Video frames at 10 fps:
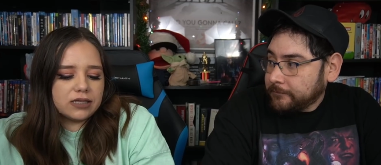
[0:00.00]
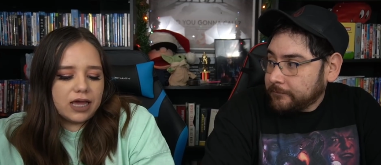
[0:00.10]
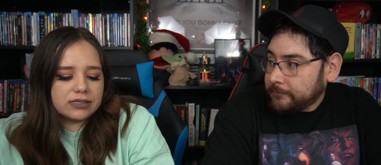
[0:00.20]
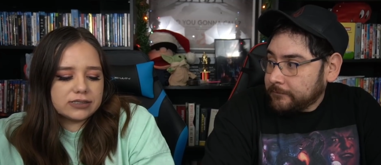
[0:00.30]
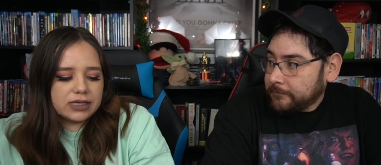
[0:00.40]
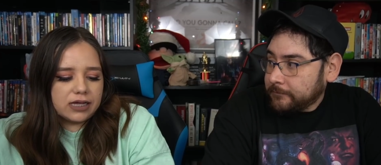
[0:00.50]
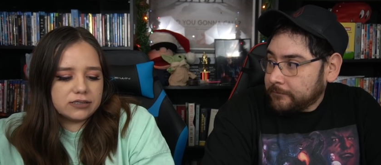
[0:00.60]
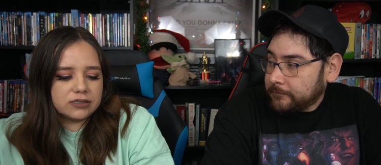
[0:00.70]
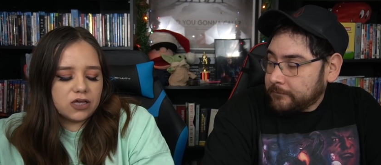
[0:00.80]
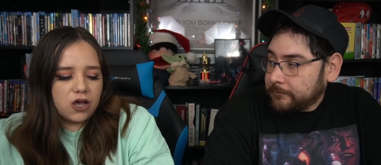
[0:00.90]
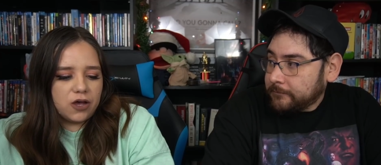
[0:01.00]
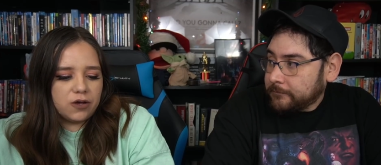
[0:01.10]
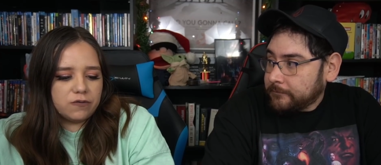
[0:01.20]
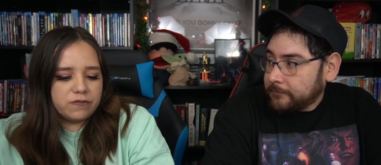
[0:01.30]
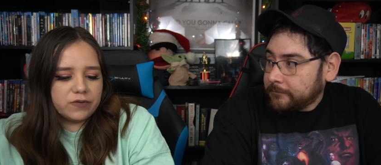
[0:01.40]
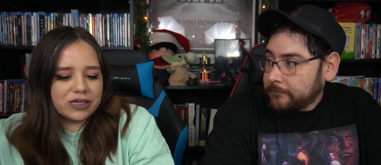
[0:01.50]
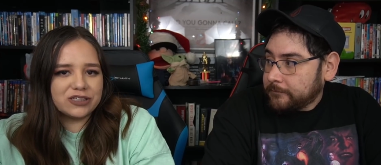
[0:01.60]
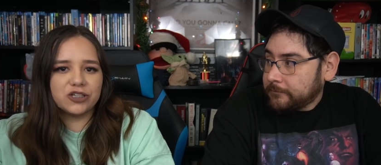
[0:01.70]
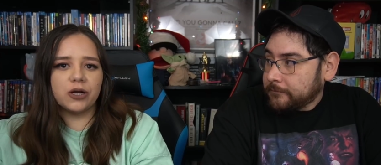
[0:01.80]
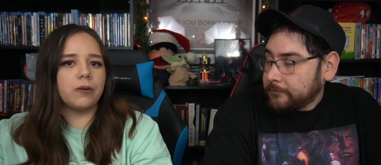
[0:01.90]
Speaker 1: that sense of
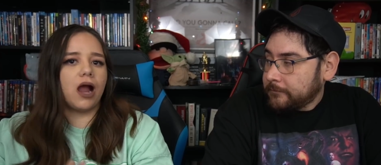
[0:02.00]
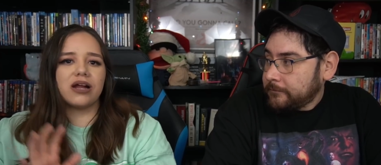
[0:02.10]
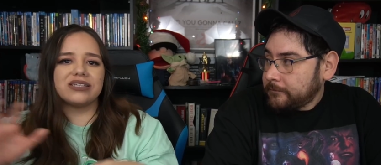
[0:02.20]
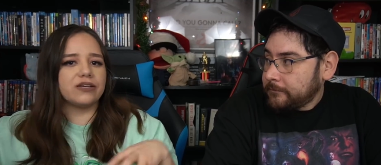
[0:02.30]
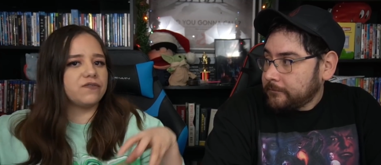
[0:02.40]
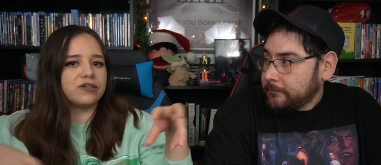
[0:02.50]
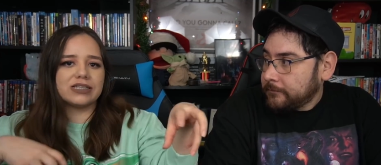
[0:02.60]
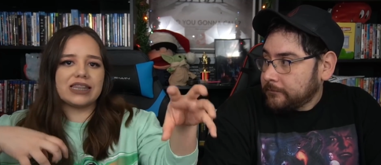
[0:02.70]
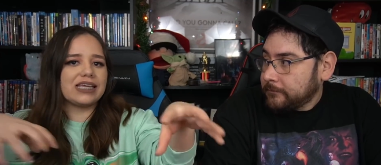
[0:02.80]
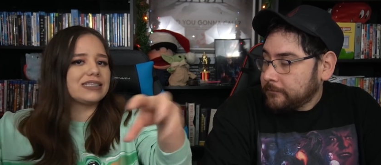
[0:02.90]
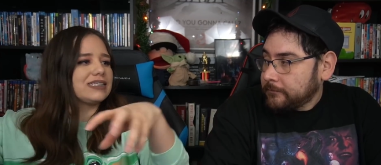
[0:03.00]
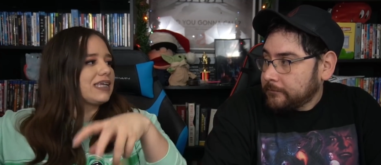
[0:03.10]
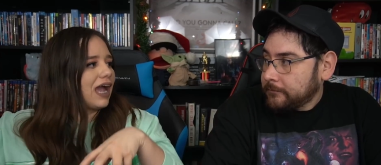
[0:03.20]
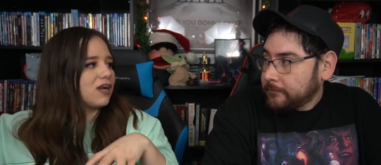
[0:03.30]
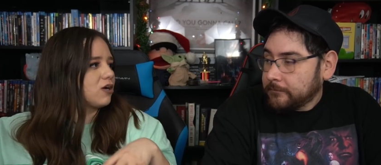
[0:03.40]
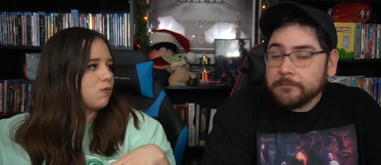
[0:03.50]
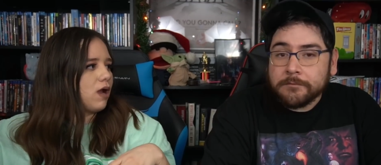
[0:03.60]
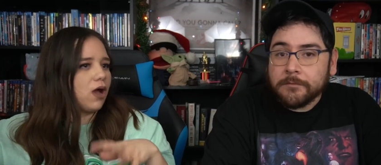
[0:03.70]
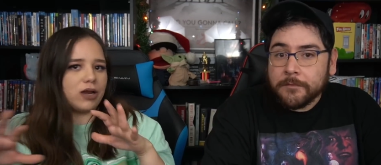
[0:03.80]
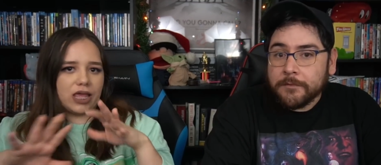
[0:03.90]
because there are different things scattered
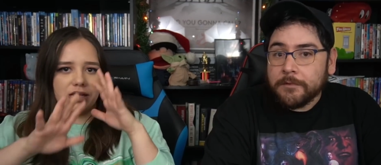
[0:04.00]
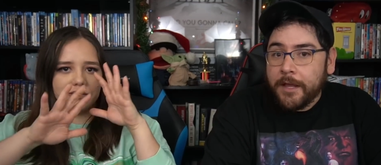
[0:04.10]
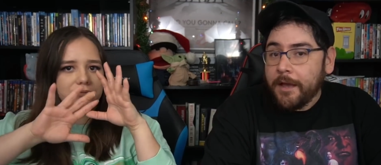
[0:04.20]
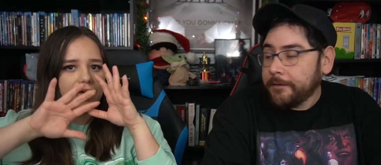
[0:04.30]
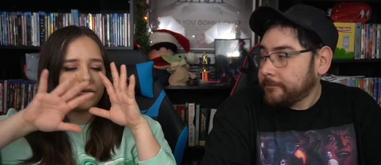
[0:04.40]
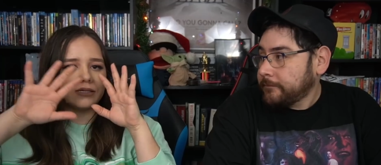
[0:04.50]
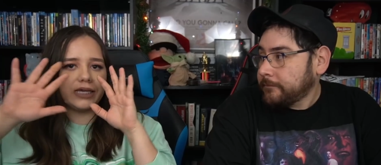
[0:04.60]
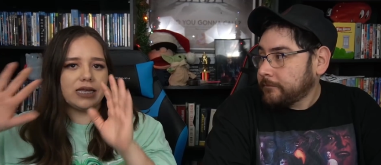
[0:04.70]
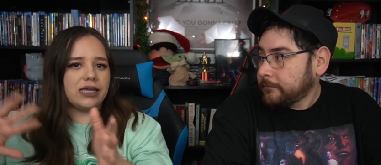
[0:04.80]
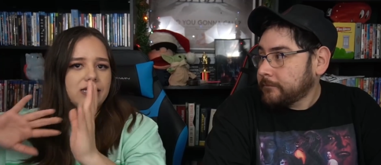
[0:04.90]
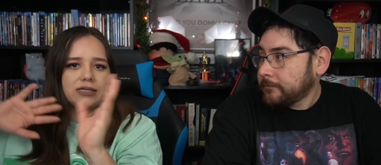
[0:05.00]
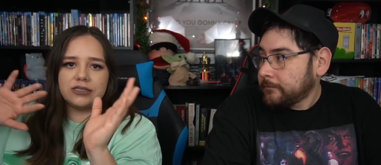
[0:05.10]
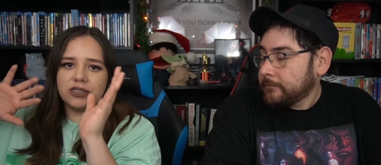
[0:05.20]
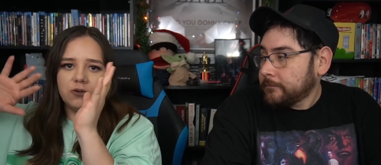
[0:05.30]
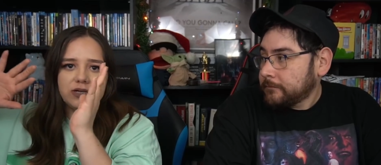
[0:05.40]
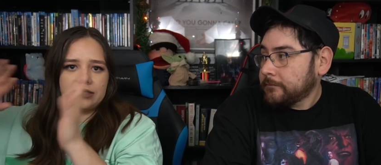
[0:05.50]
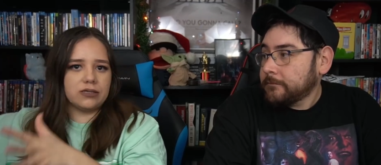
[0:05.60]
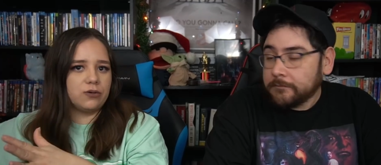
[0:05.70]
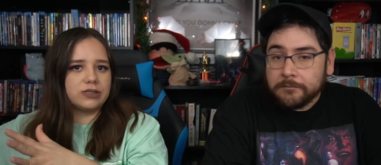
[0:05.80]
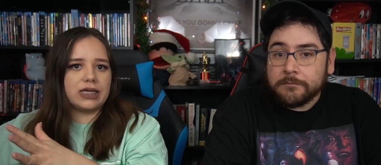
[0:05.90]
around, and yeah. Gideon is doing his
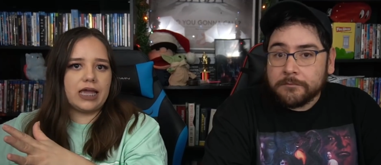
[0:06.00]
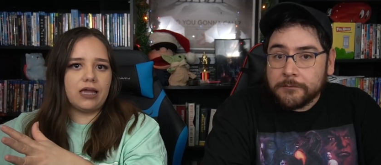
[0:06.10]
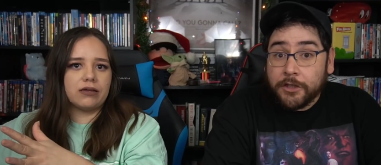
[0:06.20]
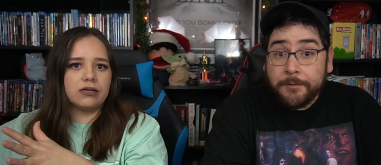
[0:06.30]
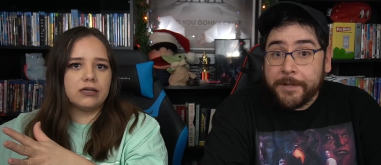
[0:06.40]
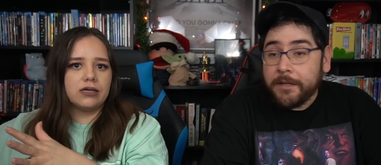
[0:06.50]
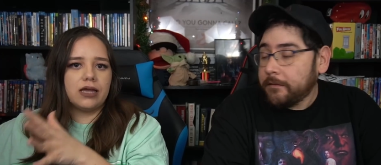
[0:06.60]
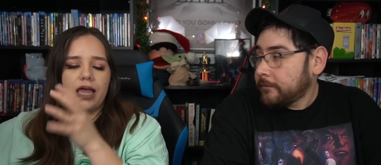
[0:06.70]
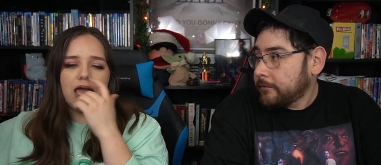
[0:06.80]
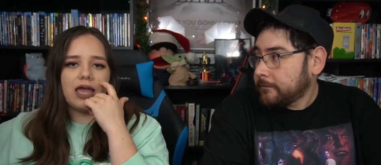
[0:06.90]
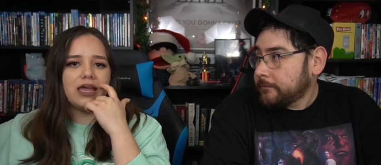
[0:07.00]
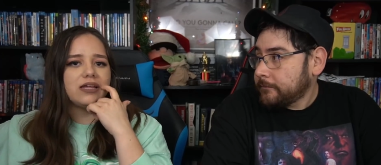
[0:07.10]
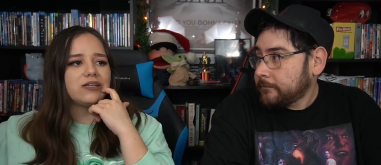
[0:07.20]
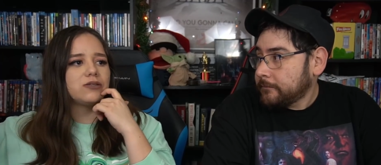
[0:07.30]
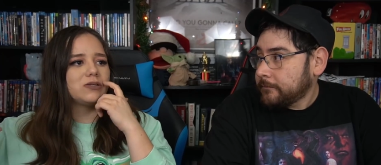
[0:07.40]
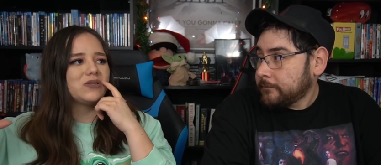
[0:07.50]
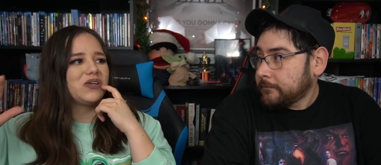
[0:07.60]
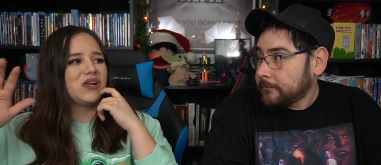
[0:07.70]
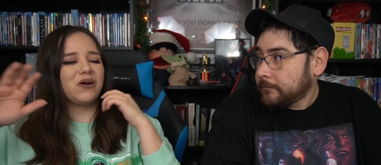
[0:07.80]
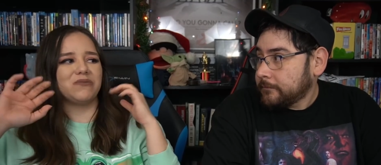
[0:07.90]
own thing. Could be, and
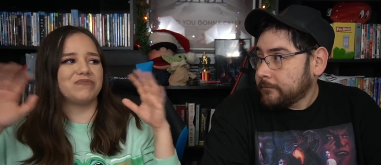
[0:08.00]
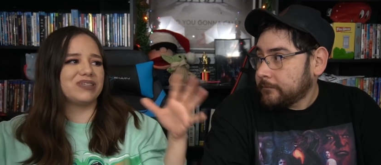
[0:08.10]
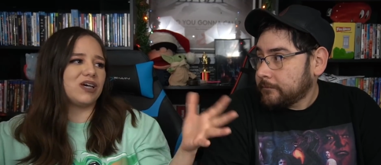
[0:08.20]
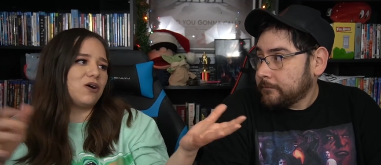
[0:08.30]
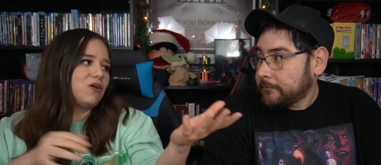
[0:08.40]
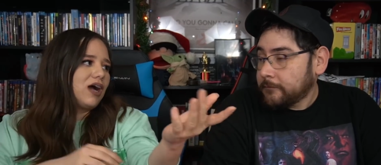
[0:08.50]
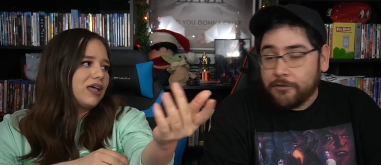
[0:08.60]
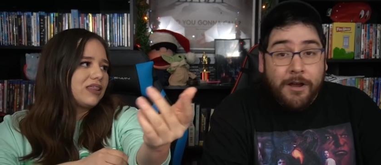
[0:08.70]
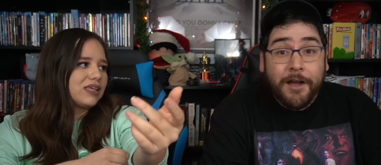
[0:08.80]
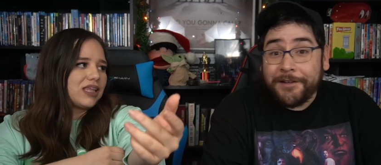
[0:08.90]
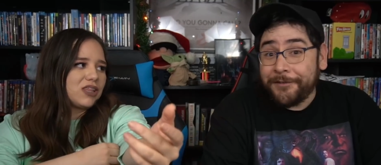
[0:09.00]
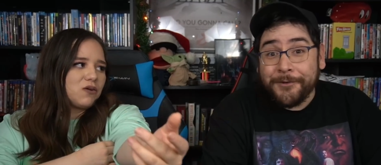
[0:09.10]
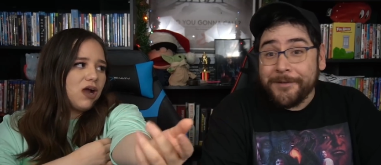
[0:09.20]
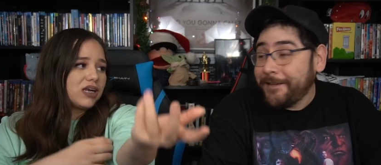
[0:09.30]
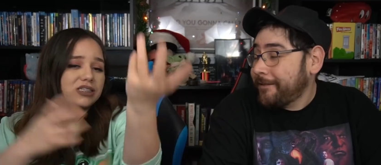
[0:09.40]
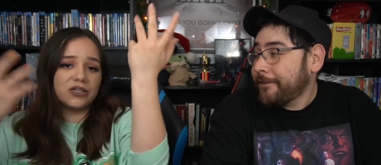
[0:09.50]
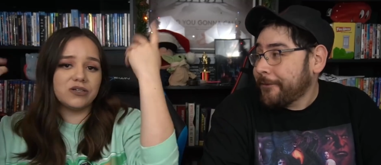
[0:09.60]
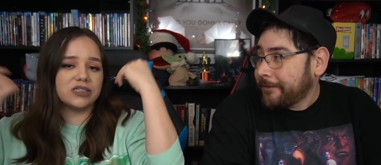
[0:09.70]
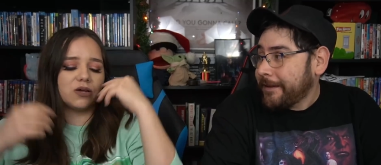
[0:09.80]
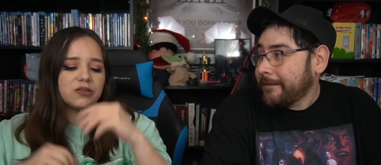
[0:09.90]
you know, so I think that's Thrawn is
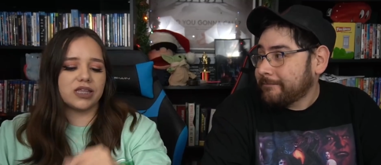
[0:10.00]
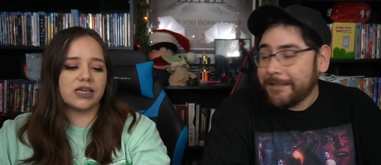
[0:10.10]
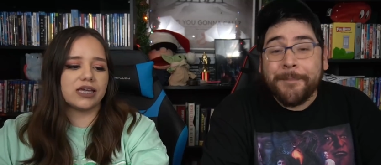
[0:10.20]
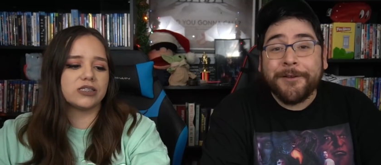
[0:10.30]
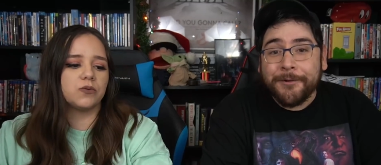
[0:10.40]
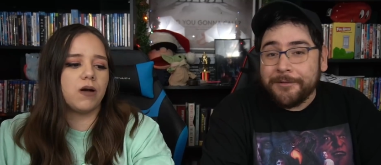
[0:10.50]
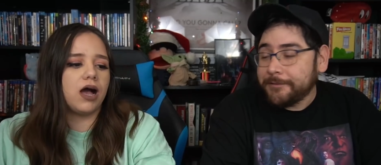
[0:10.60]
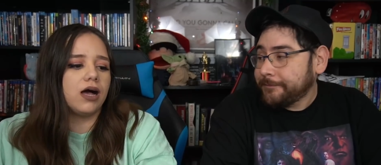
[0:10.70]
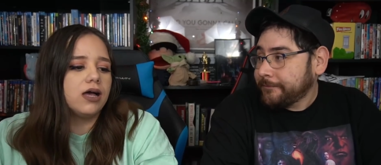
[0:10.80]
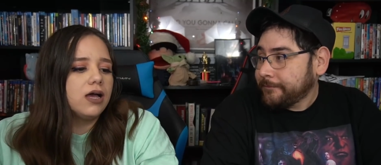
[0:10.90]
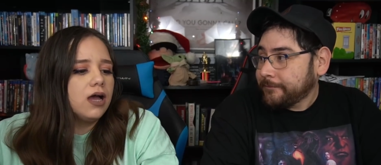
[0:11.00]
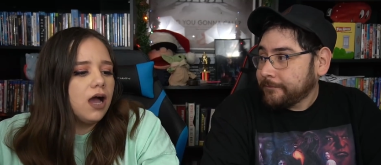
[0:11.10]
doing his own thing, thing as cool. well.